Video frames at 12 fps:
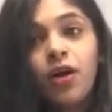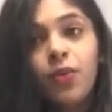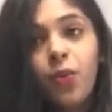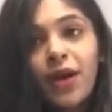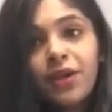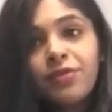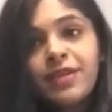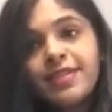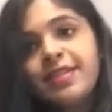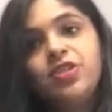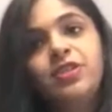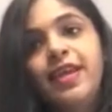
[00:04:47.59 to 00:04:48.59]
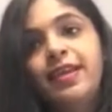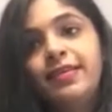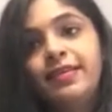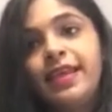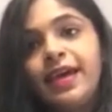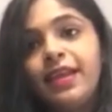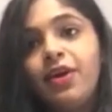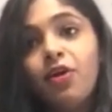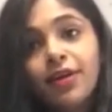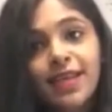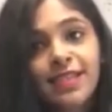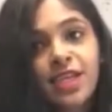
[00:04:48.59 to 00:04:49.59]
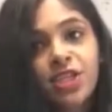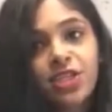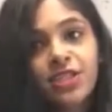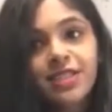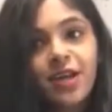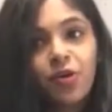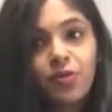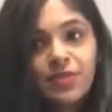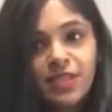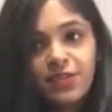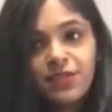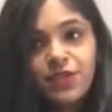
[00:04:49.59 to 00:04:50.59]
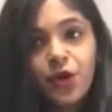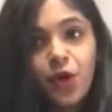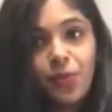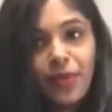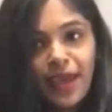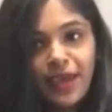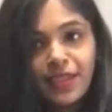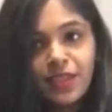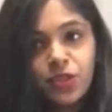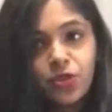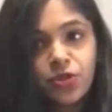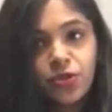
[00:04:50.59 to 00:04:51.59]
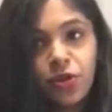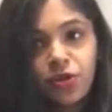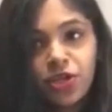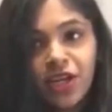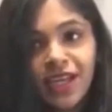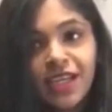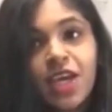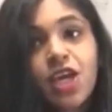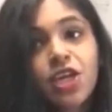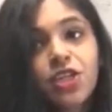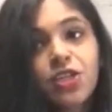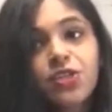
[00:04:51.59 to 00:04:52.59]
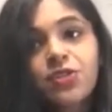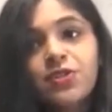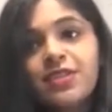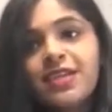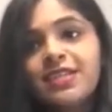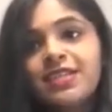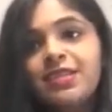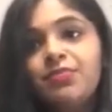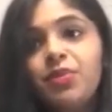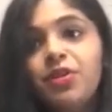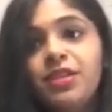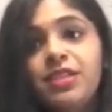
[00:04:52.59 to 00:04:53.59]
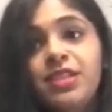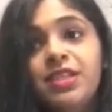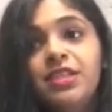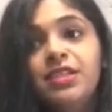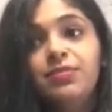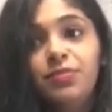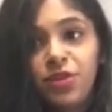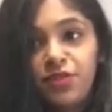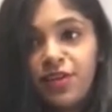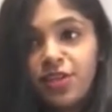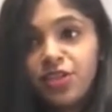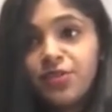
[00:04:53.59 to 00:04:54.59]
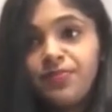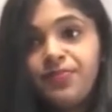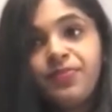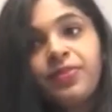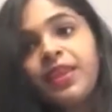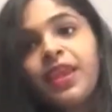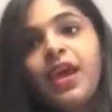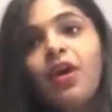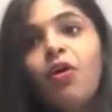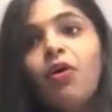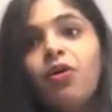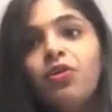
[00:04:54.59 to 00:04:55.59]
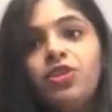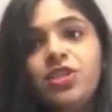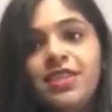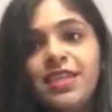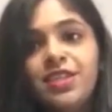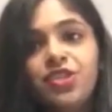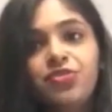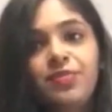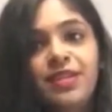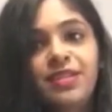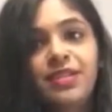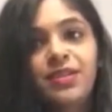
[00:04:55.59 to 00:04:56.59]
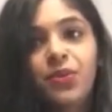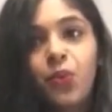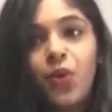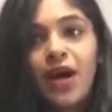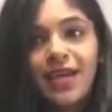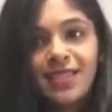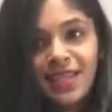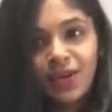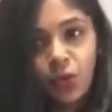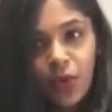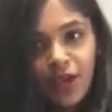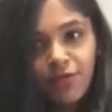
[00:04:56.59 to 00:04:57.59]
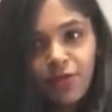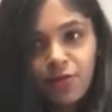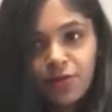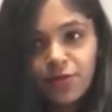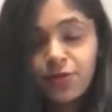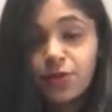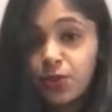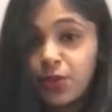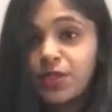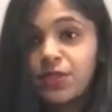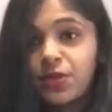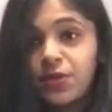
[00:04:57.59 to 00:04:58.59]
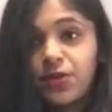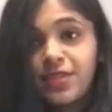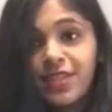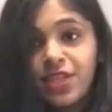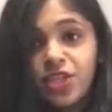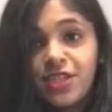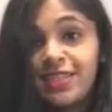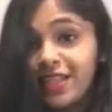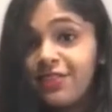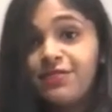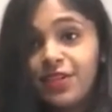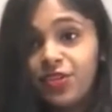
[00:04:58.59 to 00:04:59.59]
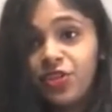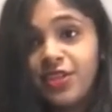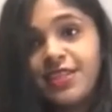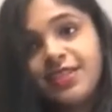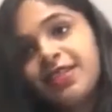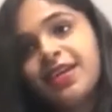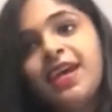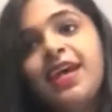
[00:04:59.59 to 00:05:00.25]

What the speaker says: One research stated that organisations are observed to obey the social contract due to certain political motivation, or just instrumental whys and wherefores for doing so, such as self-interest.